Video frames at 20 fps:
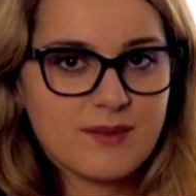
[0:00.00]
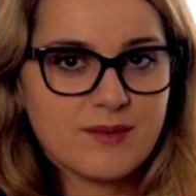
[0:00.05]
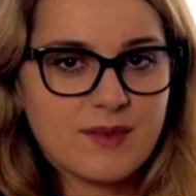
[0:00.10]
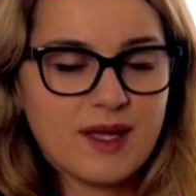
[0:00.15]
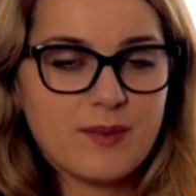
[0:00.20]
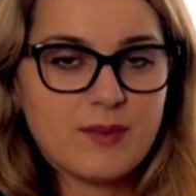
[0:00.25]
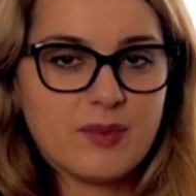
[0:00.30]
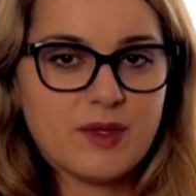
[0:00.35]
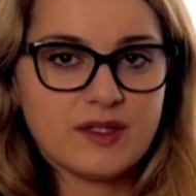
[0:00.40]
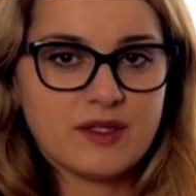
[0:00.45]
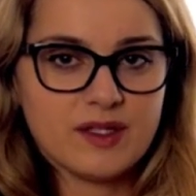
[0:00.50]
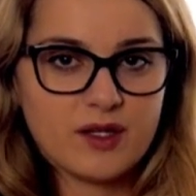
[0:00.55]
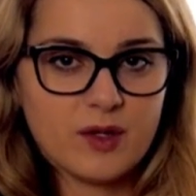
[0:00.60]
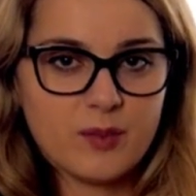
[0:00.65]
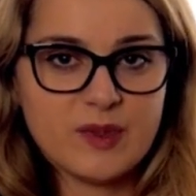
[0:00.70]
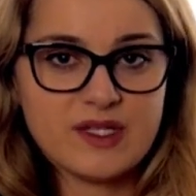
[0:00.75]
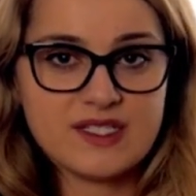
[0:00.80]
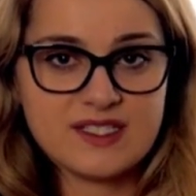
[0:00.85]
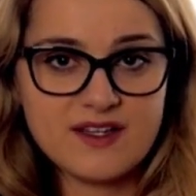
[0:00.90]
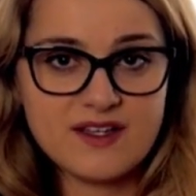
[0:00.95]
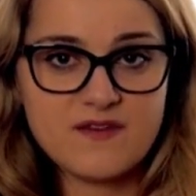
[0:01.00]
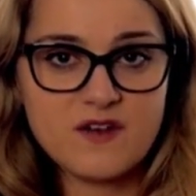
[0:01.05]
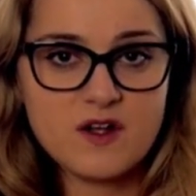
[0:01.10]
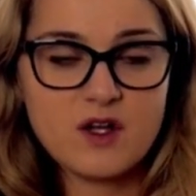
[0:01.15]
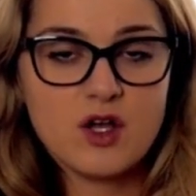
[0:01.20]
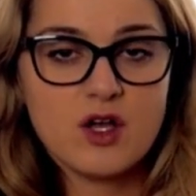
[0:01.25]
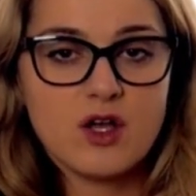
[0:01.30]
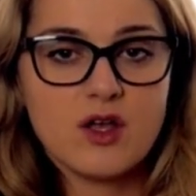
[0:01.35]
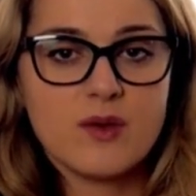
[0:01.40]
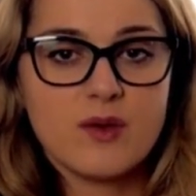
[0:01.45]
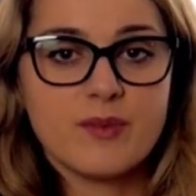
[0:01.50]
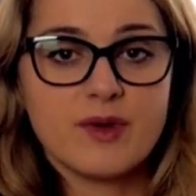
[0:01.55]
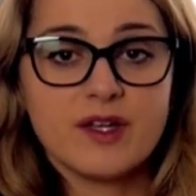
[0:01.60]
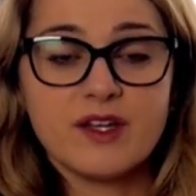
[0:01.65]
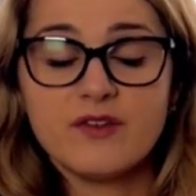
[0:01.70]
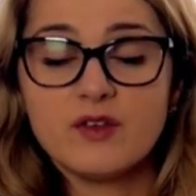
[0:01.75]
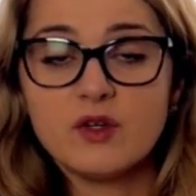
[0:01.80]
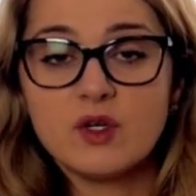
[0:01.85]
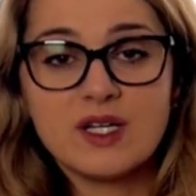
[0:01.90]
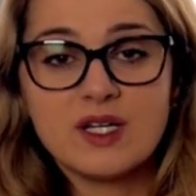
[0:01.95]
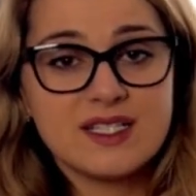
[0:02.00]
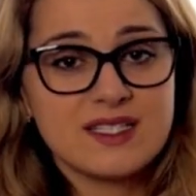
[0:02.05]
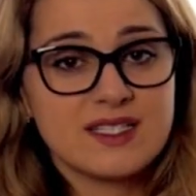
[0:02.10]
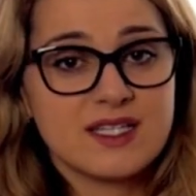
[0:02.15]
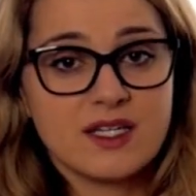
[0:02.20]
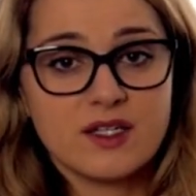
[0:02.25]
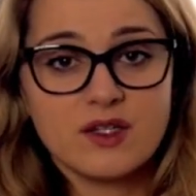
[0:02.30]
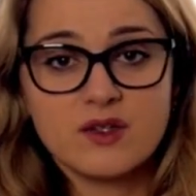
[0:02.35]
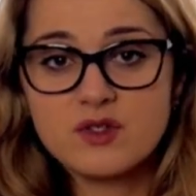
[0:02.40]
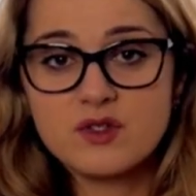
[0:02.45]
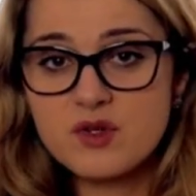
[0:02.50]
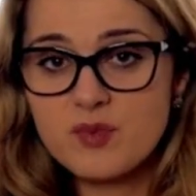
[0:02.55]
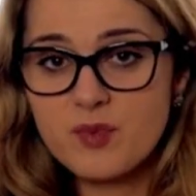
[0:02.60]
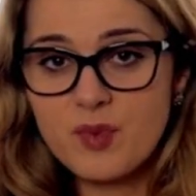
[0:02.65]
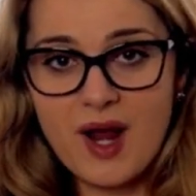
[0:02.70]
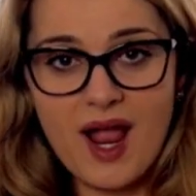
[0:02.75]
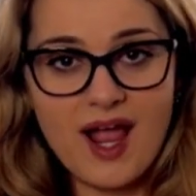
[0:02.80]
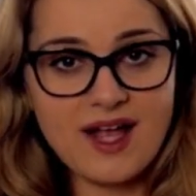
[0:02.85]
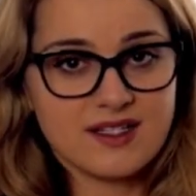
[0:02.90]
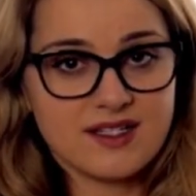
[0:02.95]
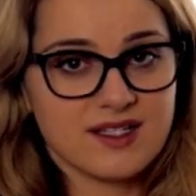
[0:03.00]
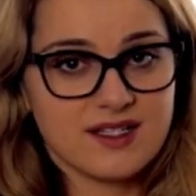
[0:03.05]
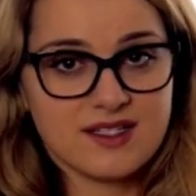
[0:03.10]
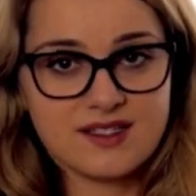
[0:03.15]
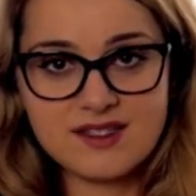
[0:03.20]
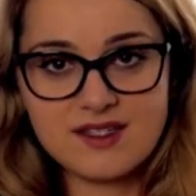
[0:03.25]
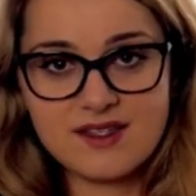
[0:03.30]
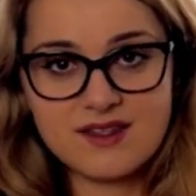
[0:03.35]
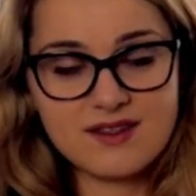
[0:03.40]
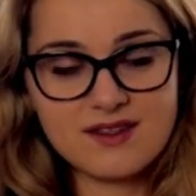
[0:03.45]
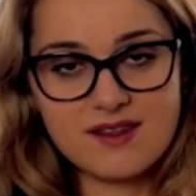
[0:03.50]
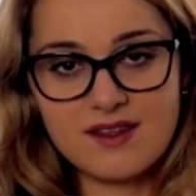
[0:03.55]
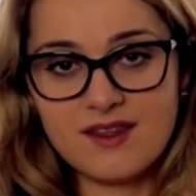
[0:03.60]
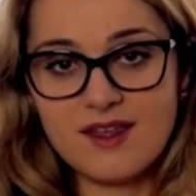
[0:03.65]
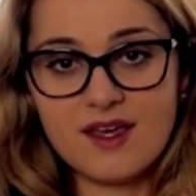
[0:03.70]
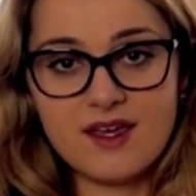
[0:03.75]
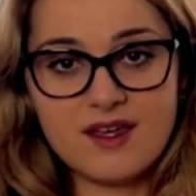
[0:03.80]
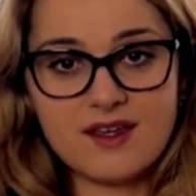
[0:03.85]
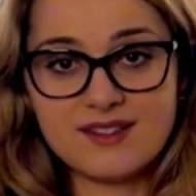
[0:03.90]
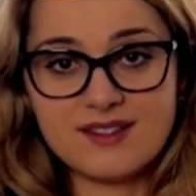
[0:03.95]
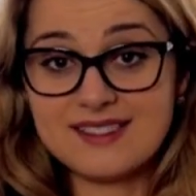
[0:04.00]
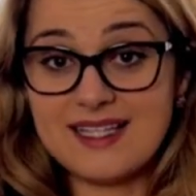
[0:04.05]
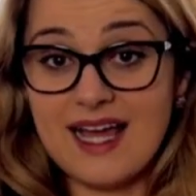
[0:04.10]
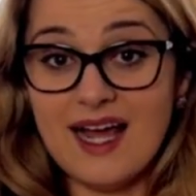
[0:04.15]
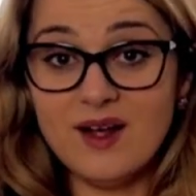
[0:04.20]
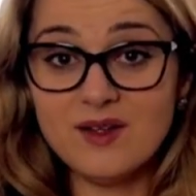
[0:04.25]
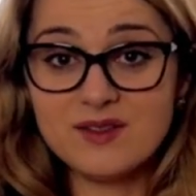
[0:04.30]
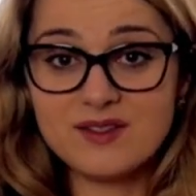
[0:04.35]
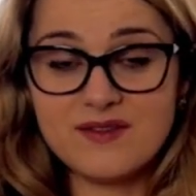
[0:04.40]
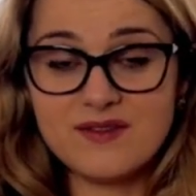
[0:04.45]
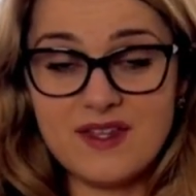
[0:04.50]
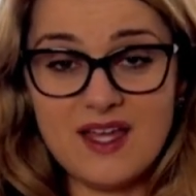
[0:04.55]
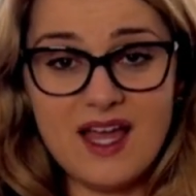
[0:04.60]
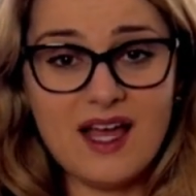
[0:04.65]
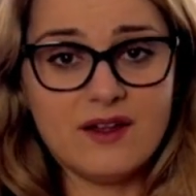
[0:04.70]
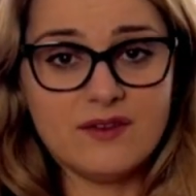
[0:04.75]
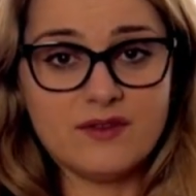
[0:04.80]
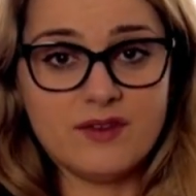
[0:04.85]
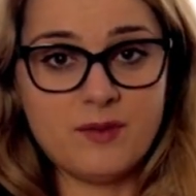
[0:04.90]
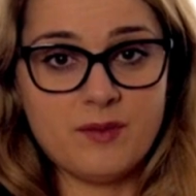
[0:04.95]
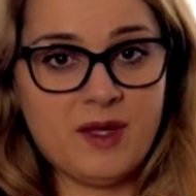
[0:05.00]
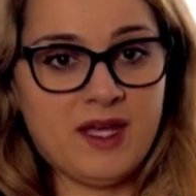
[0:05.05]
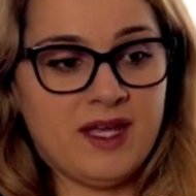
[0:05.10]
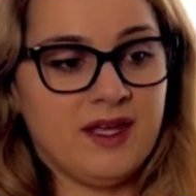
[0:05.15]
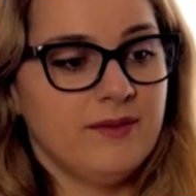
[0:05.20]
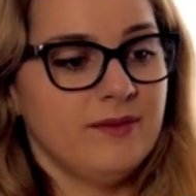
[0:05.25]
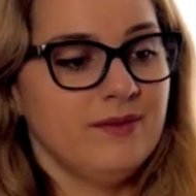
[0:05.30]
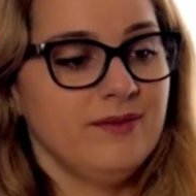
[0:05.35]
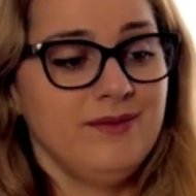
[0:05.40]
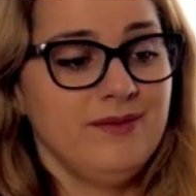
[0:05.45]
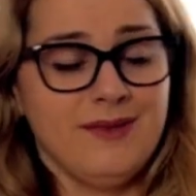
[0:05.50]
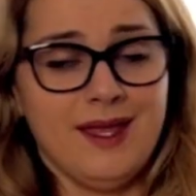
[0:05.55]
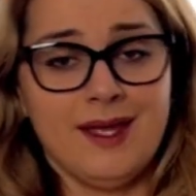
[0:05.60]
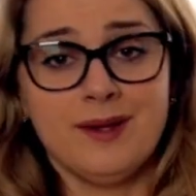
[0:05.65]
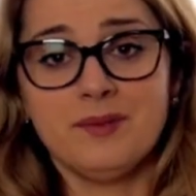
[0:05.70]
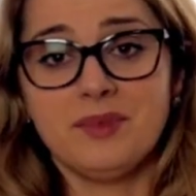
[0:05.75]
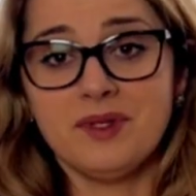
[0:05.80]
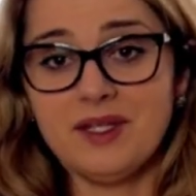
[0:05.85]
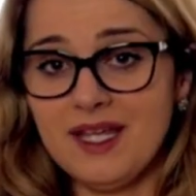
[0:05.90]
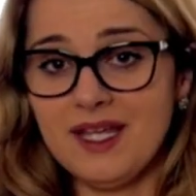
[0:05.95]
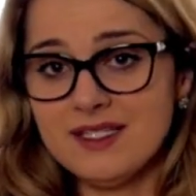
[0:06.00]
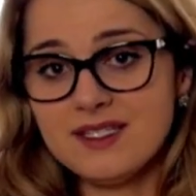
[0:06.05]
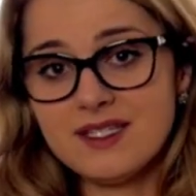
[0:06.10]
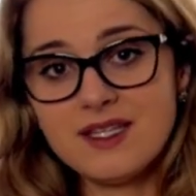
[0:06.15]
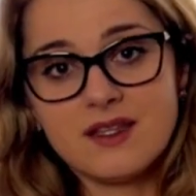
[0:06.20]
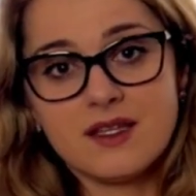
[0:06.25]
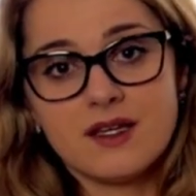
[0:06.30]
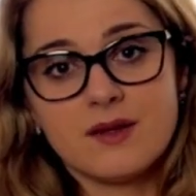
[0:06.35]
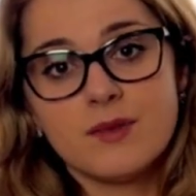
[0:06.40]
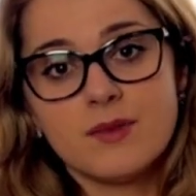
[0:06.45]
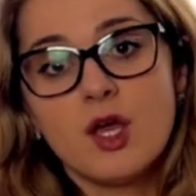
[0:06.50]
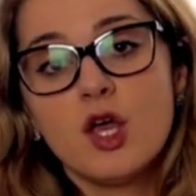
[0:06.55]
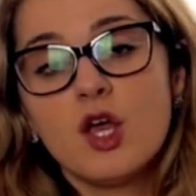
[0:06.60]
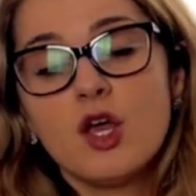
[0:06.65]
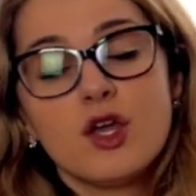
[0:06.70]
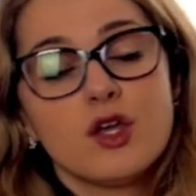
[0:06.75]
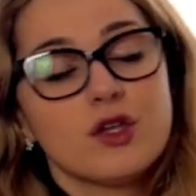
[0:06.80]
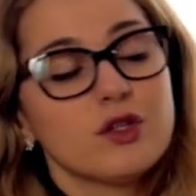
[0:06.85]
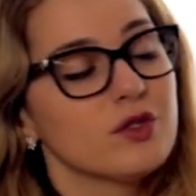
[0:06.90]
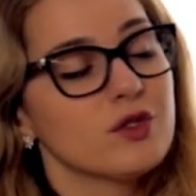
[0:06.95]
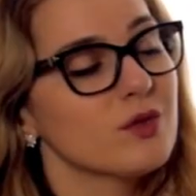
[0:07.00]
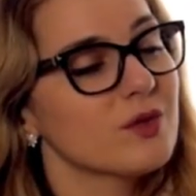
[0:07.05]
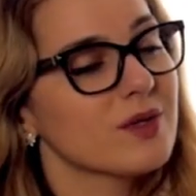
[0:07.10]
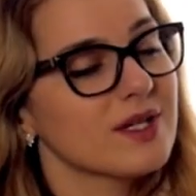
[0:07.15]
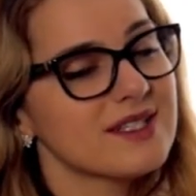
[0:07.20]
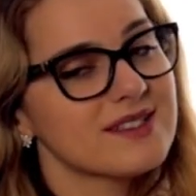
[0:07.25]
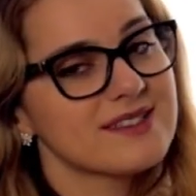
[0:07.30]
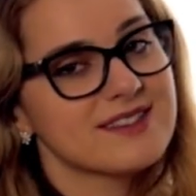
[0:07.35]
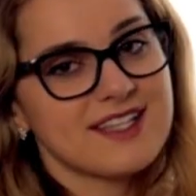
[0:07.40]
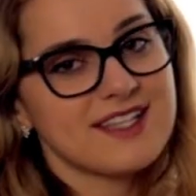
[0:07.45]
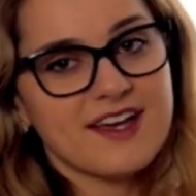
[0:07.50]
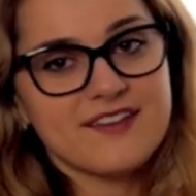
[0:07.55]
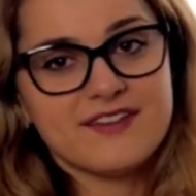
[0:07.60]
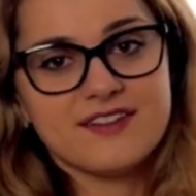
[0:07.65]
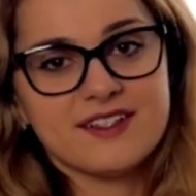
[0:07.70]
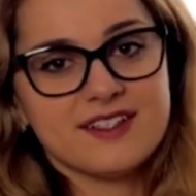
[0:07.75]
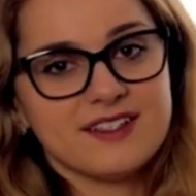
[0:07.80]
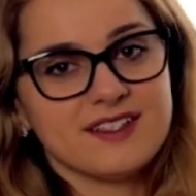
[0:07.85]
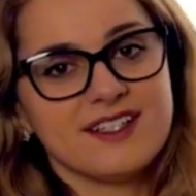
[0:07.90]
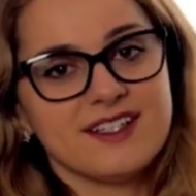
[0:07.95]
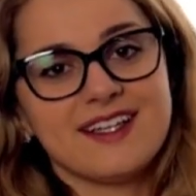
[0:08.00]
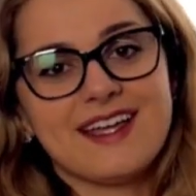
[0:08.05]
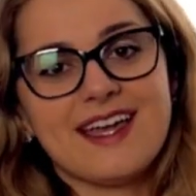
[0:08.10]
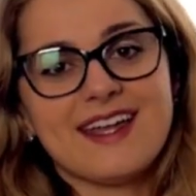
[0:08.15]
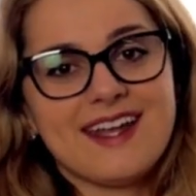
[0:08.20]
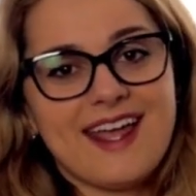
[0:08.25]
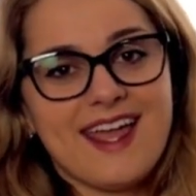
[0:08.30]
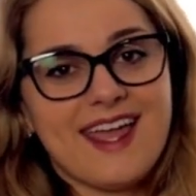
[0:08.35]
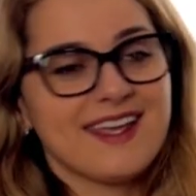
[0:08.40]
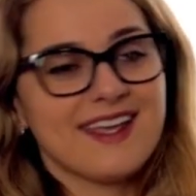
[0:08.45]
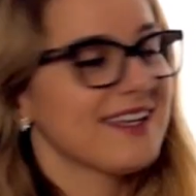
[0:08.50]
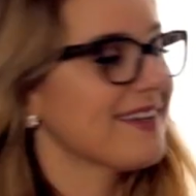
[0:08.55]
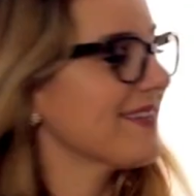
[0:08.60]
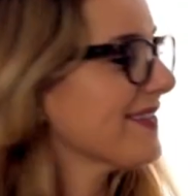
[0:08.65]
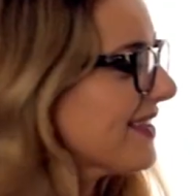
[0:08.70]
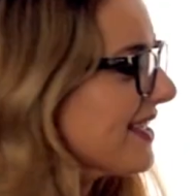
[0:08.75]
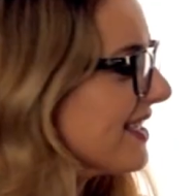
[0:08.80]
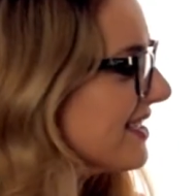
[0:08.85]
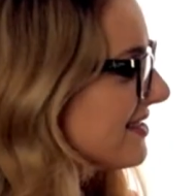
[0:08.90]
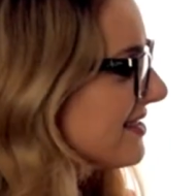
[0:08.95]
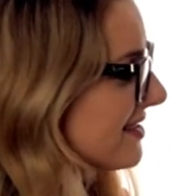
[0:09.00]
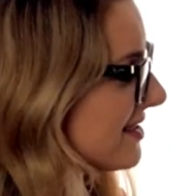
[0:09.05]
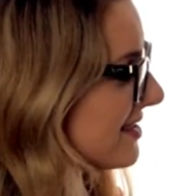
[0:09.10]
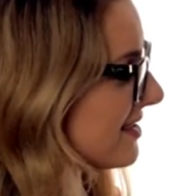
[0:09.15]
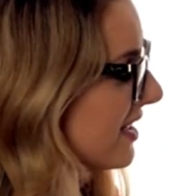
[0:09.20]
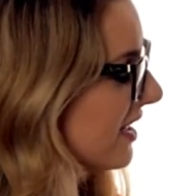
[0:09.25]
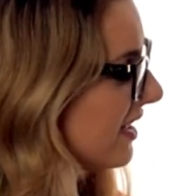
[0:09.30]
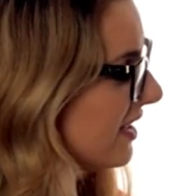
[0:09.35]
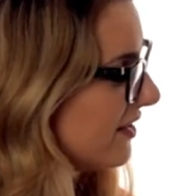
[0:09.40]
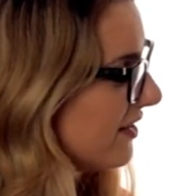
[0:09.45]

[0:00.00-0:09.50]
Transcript: it might be a little bit difficult, but if you continue to practice the sounds of the alphabet and blending them, you can definitely get a hang of this.